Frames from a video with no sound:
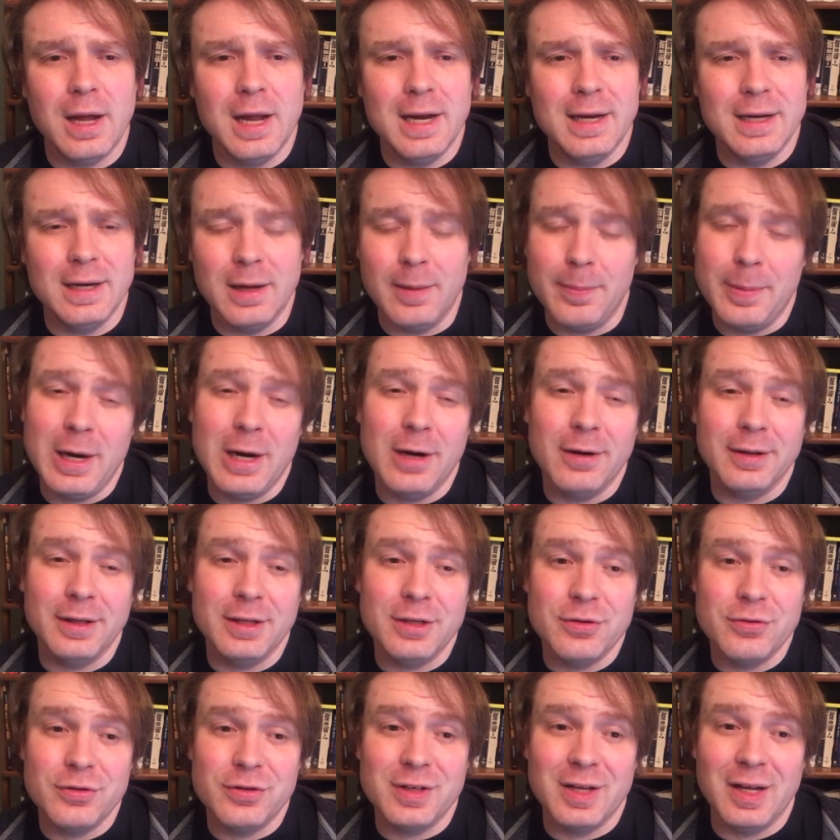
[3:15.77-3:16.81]
and apparently
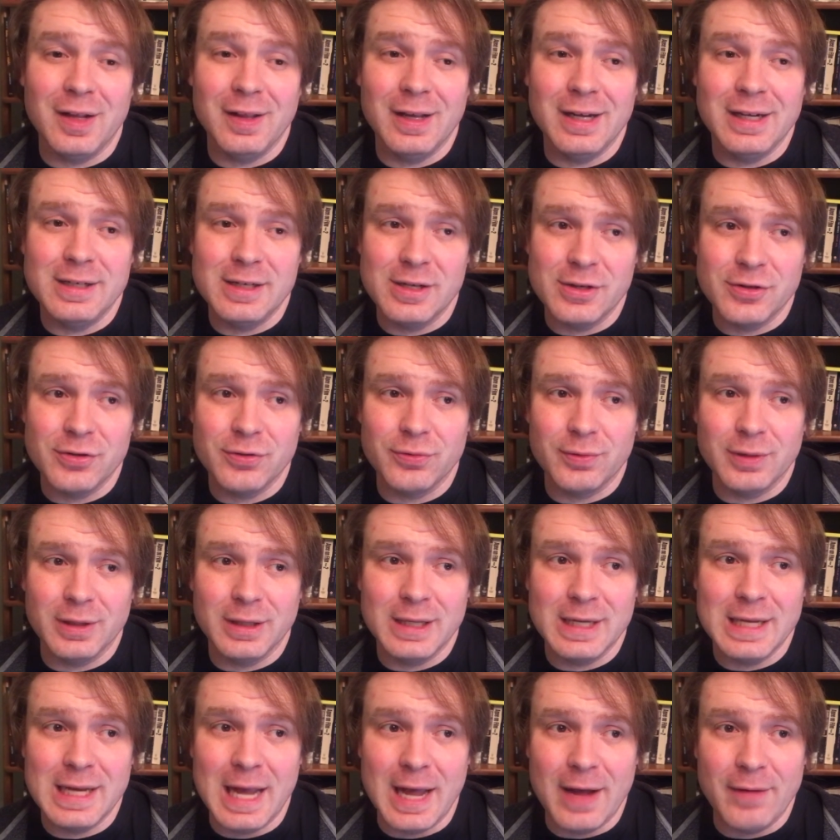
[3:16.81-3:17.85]
UCLA doesn't
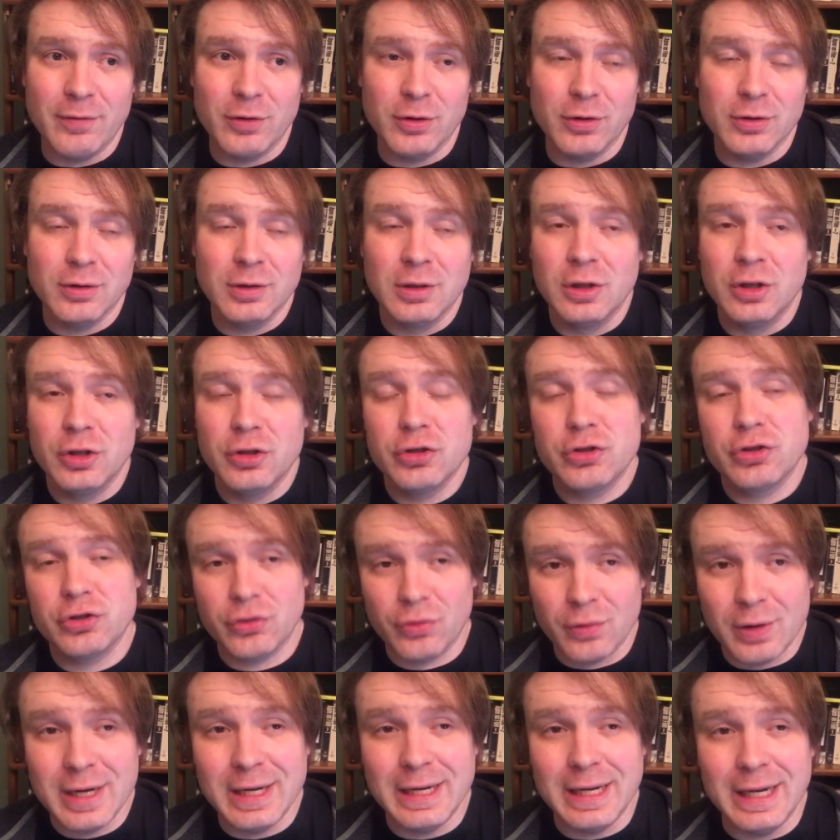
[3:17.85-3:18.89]
really ever
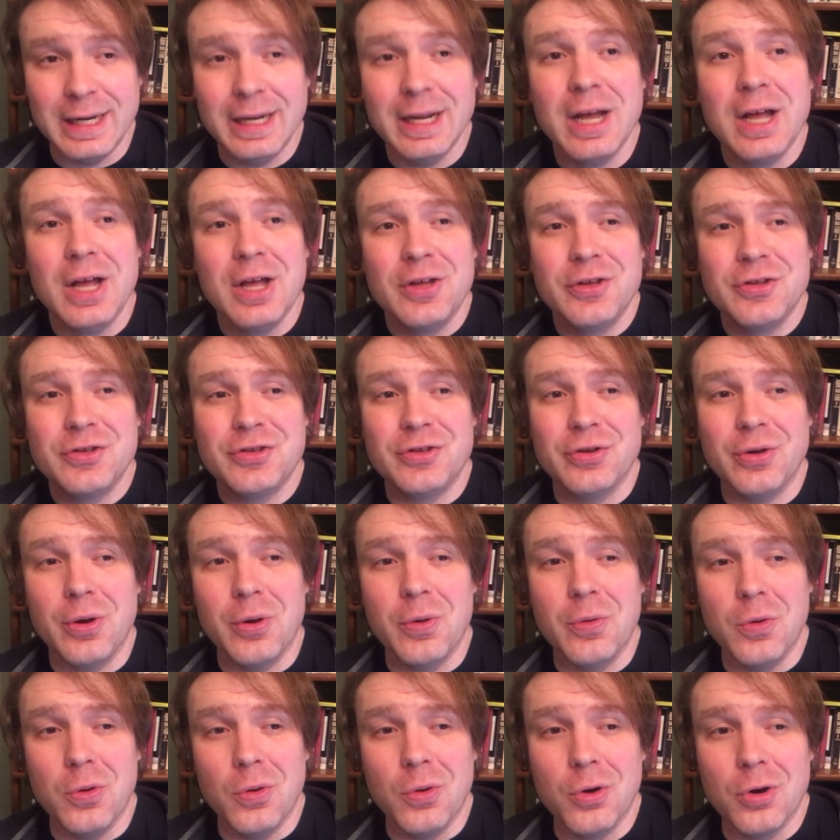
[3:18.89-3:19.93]
screen it,
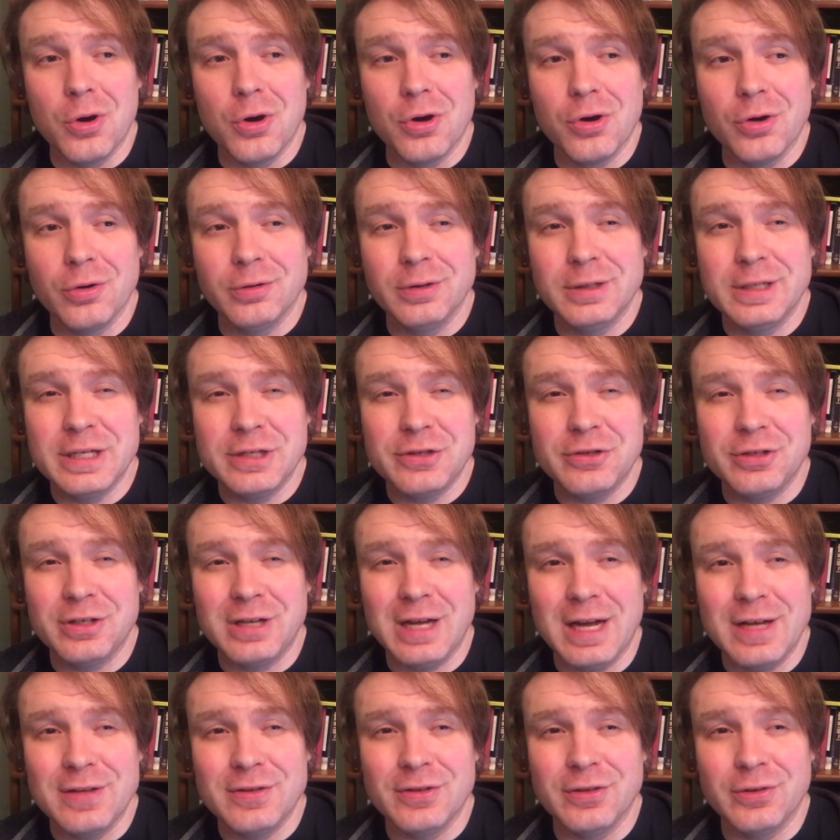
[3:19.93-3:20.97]
so, or
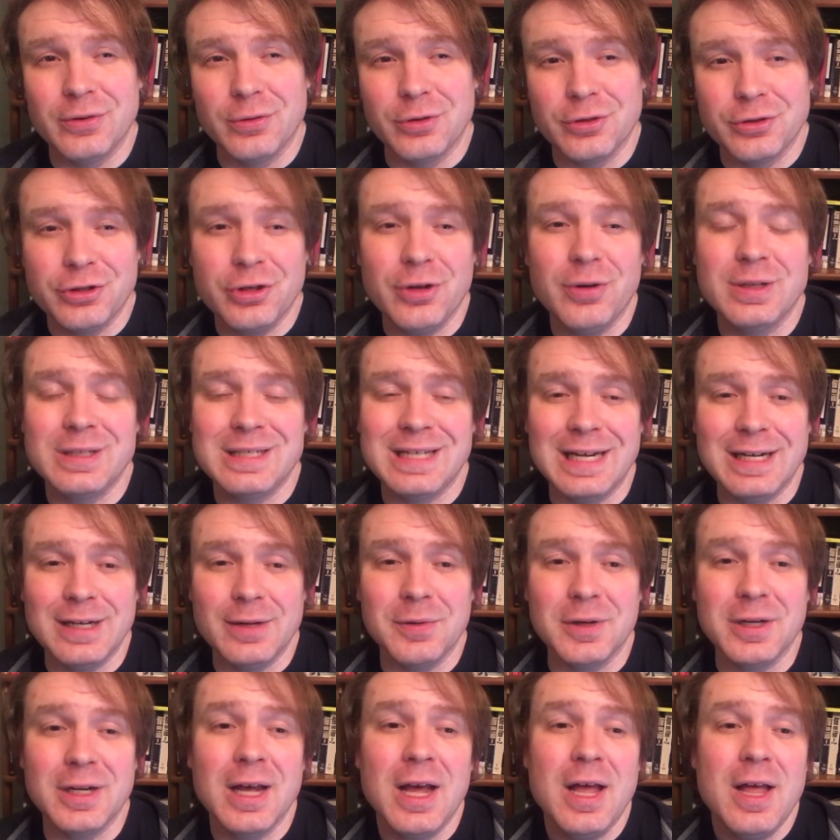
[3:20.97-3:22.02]
digitize it or show it to
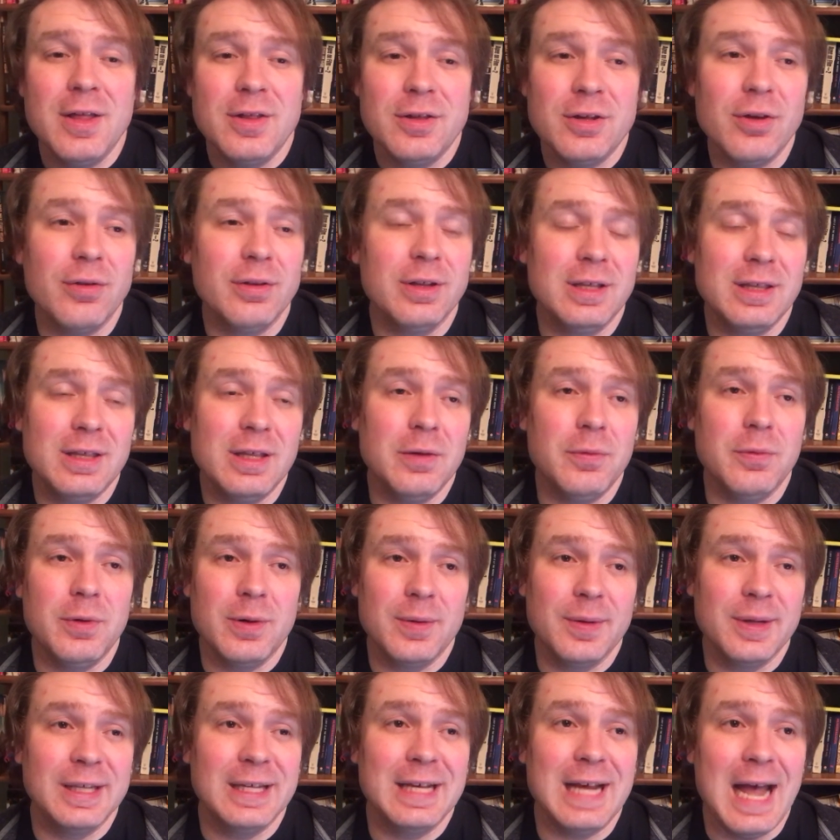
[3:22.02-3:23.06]
anyone. The only thing we
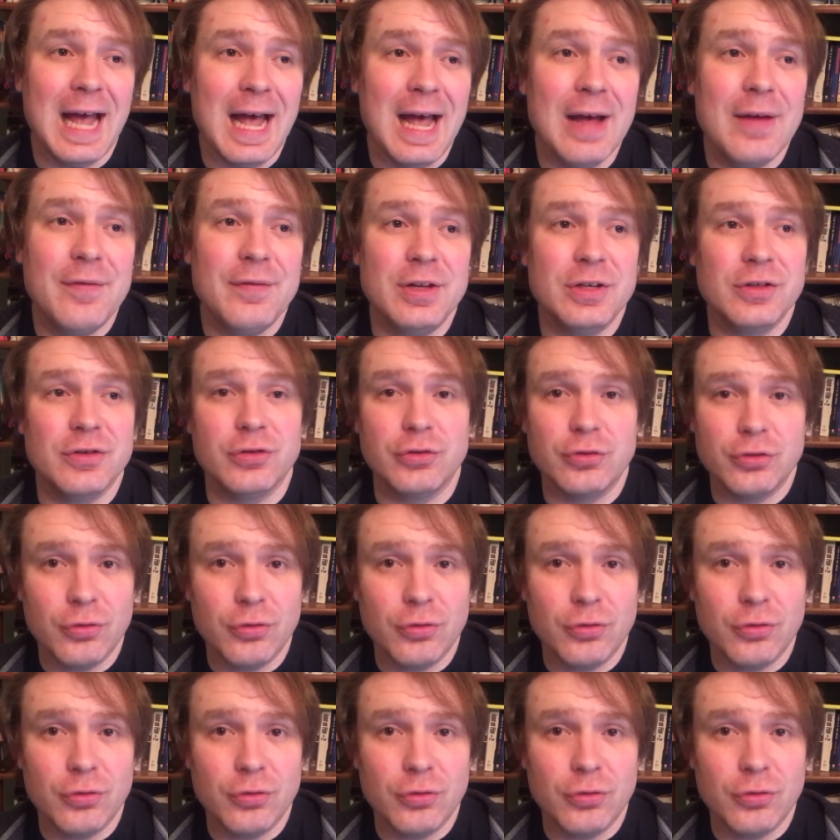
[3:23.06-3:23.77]
really have is a